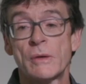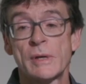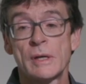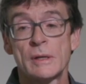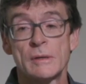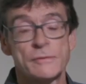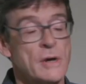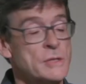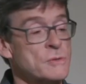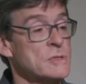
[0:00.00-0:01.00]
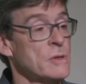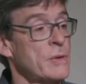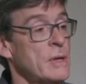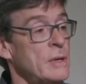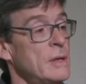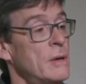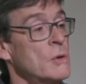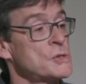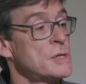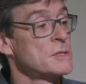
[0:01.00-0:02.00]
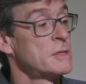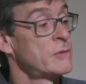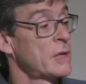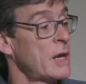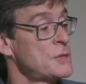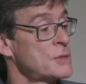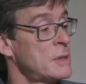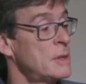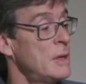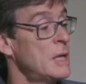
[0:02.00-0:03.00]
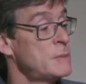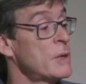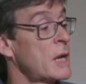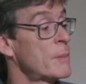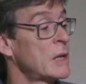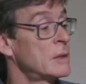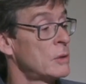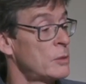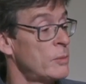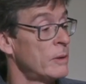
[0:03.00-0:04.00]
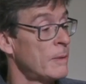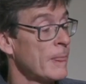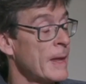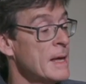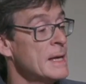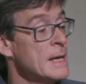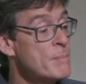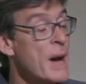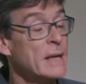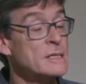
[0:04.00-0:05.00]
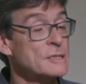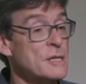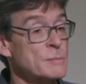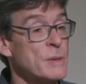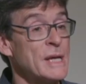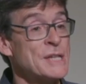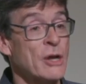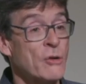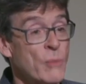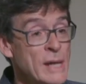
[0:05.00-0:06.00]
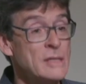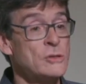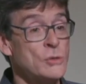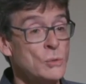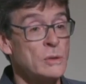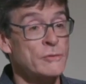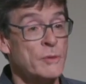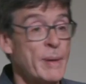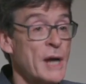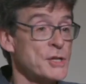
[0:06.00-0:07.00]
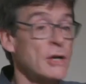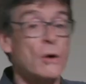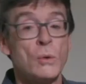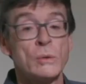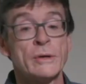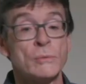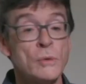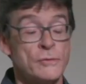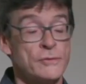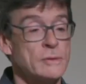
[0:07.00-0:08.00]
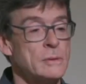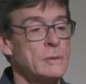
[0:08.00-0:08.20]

loading, phosphorus loading, ocean acidification. It's becoming global. Impact assessment is a great tool for patching a hole in a roof